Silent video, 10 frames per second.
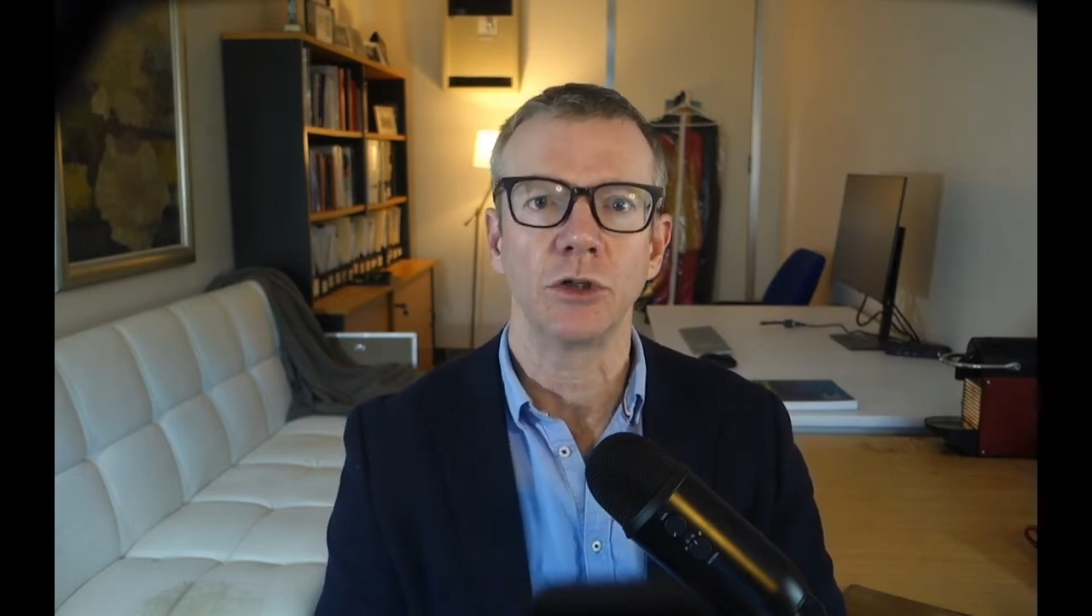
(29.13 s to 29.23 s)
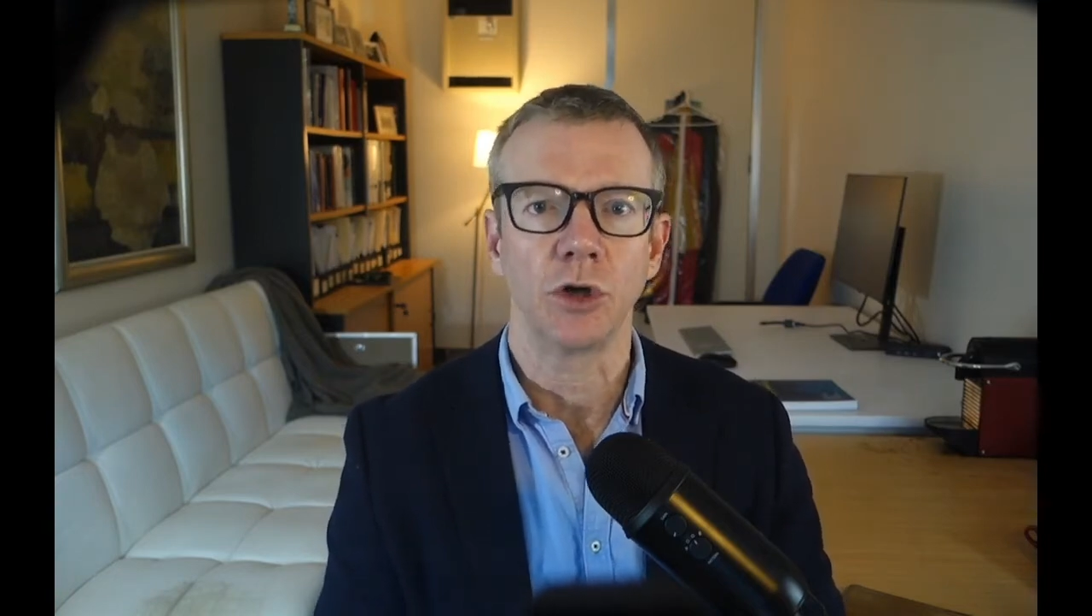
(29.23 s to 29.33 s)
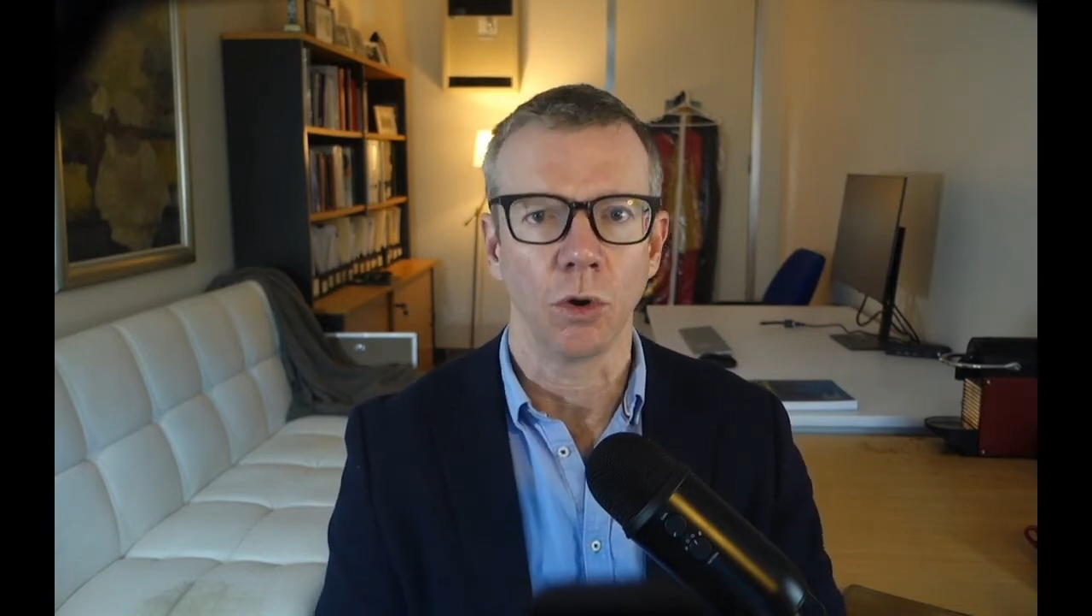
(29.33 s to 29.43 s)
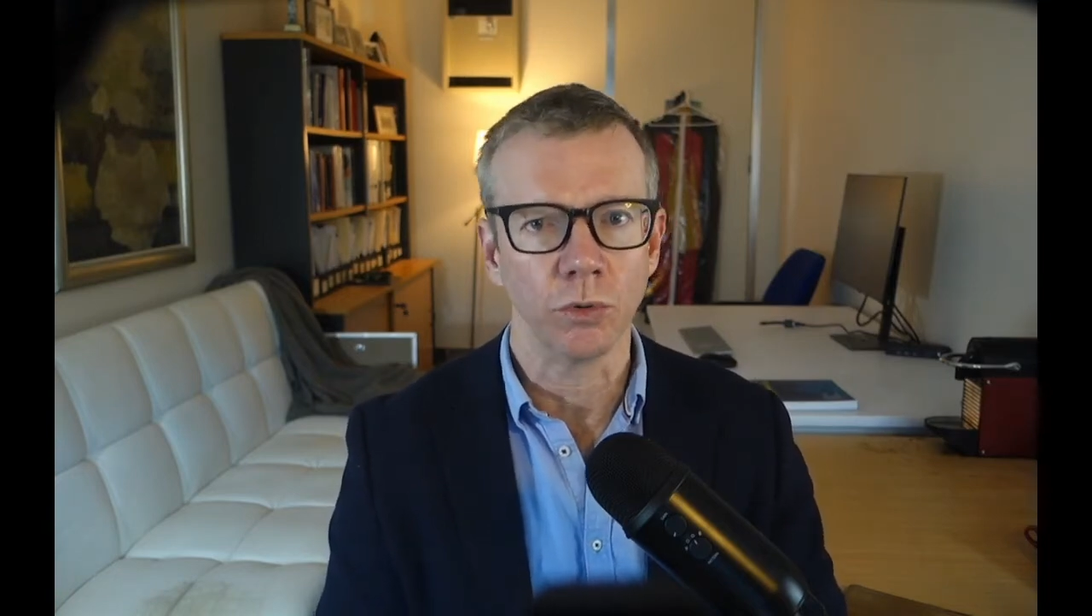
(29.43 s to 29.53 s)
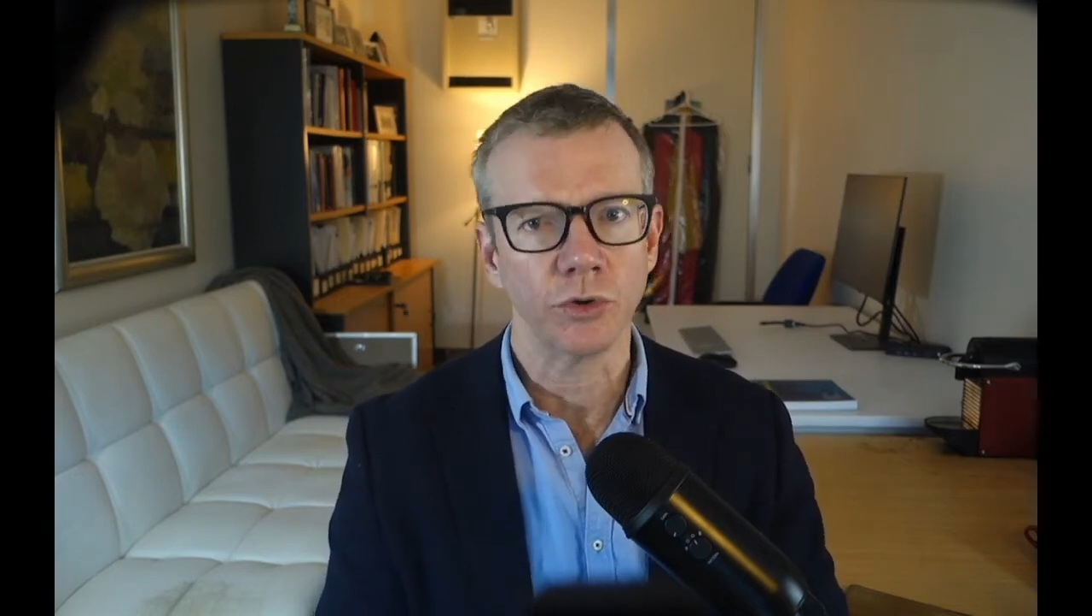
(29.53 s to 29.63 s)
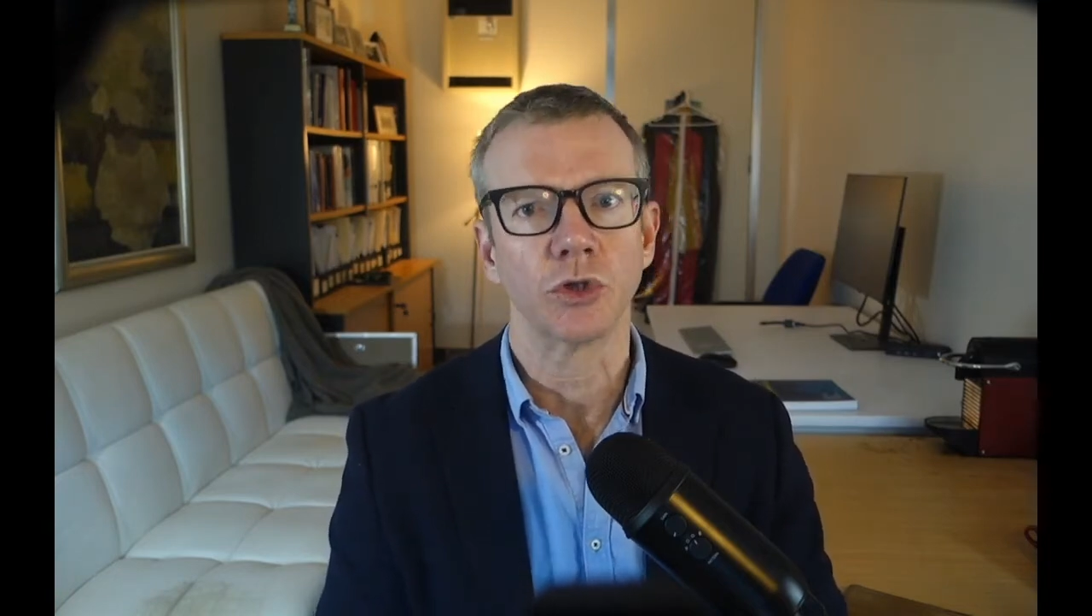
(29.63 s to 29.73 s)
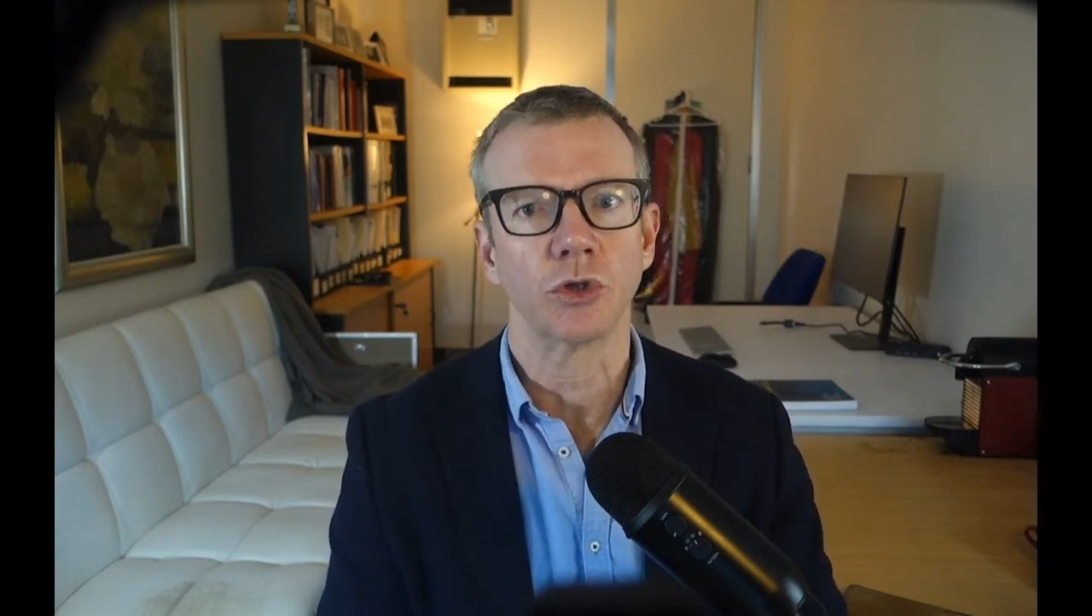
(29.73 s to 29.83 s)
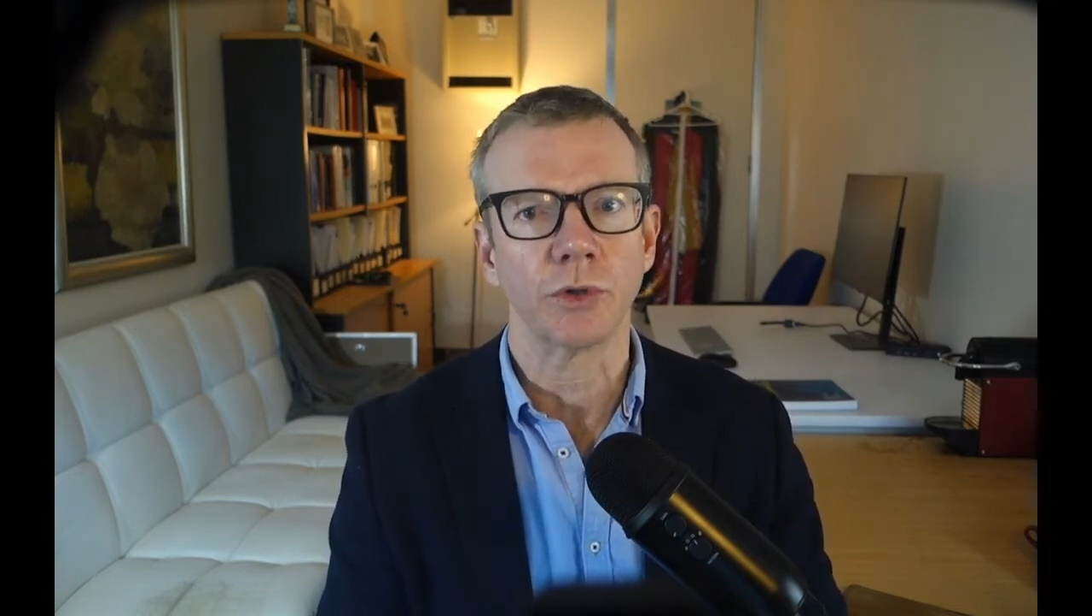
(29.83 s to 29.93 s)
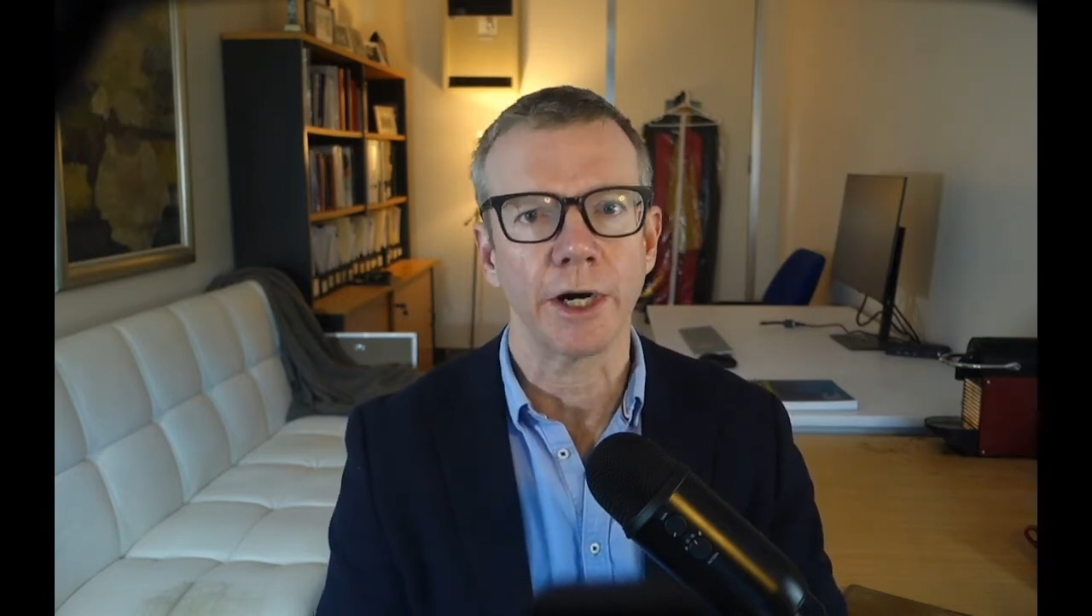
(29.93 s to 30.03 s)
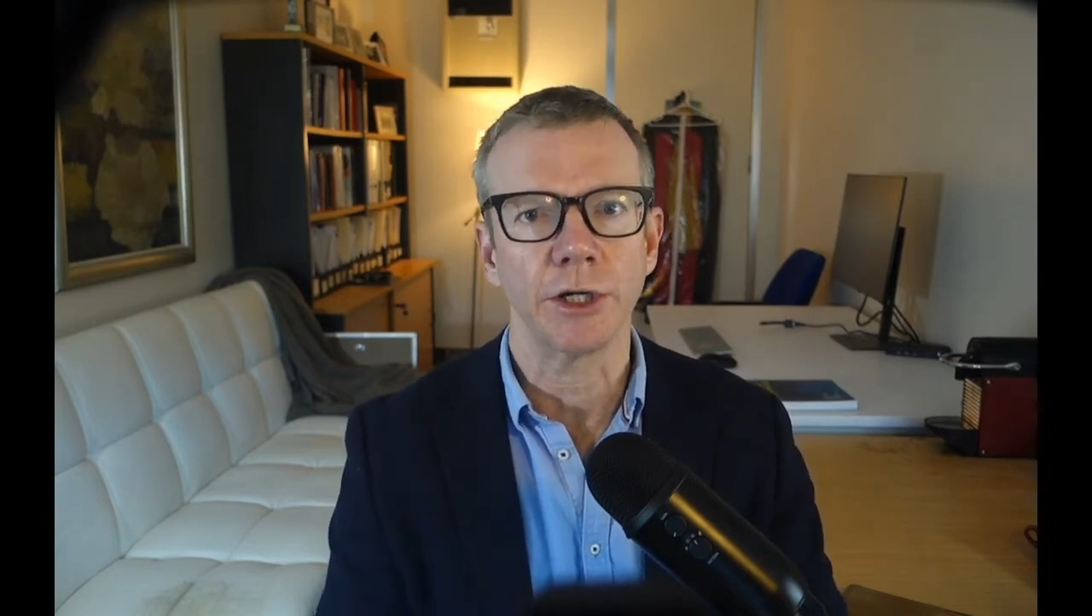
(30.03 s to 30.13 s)
goals and
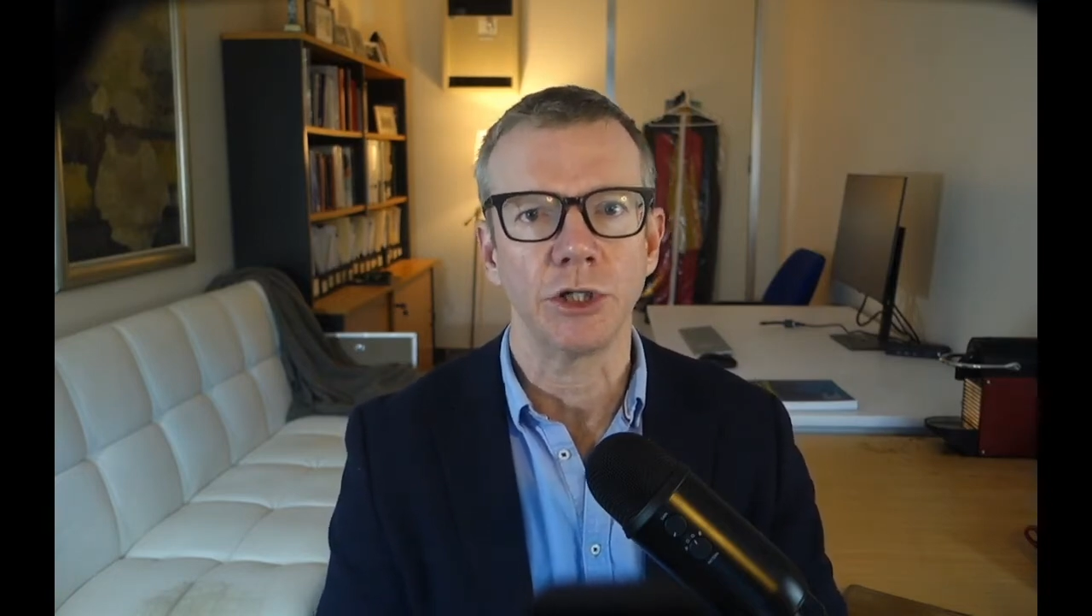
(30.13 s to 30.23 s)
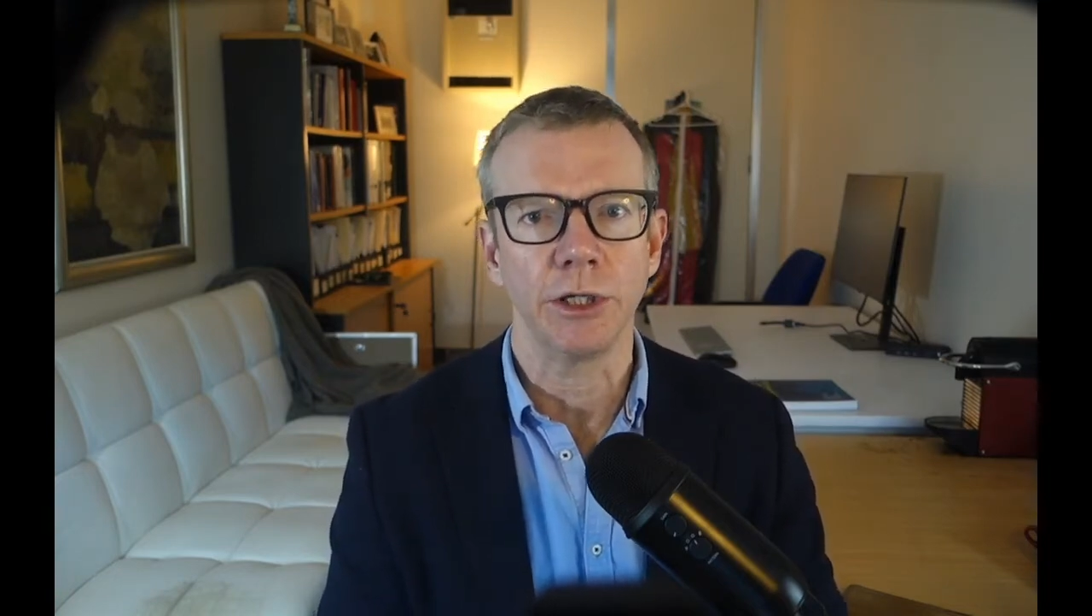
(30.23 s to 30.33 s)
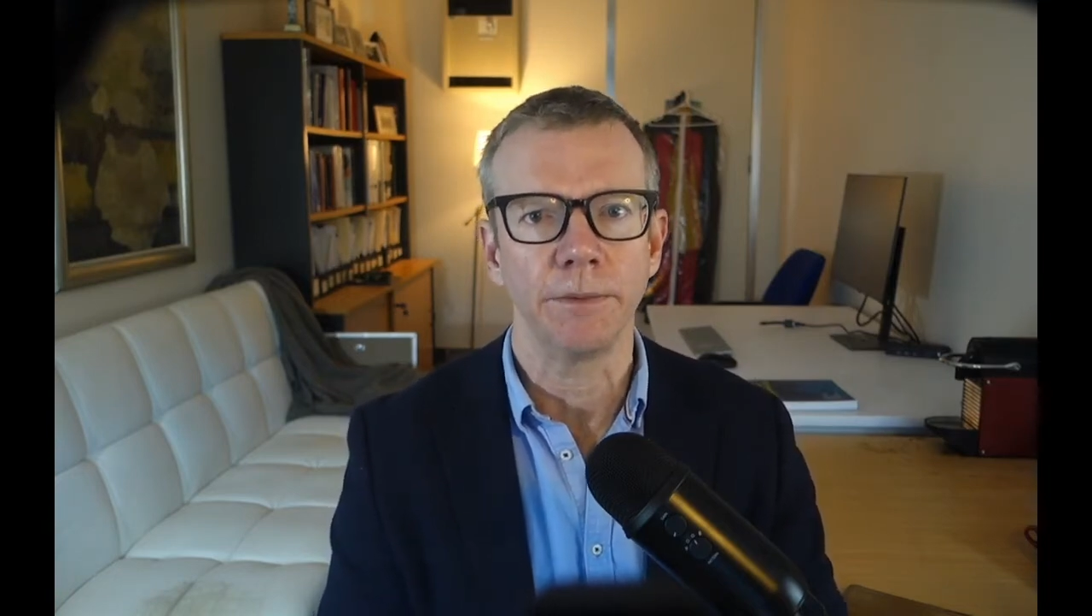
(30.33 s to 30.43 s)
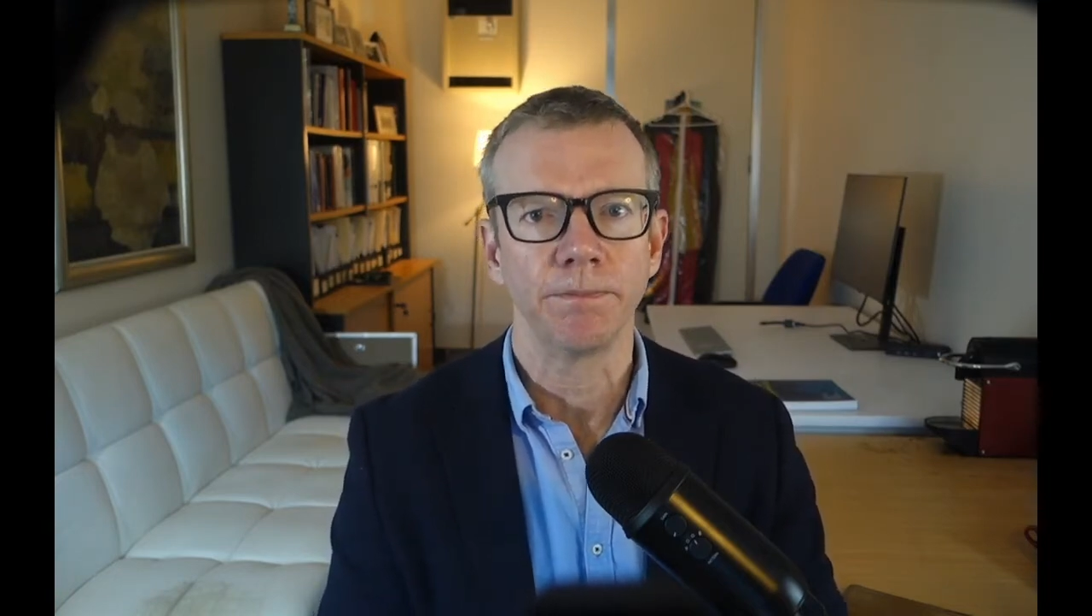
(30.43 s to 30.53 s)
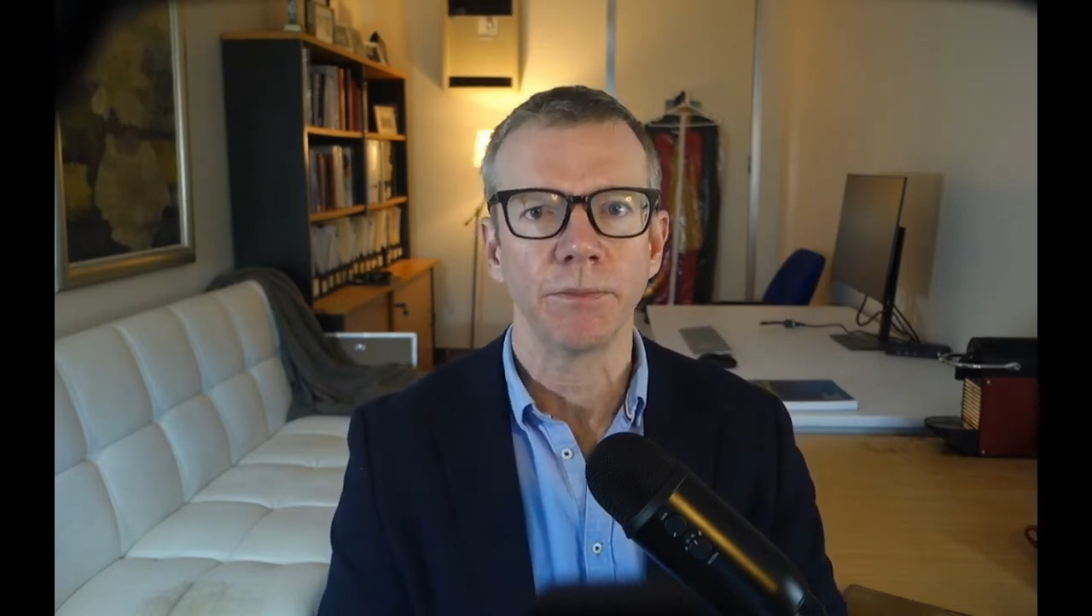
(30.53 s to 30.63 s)
strategy.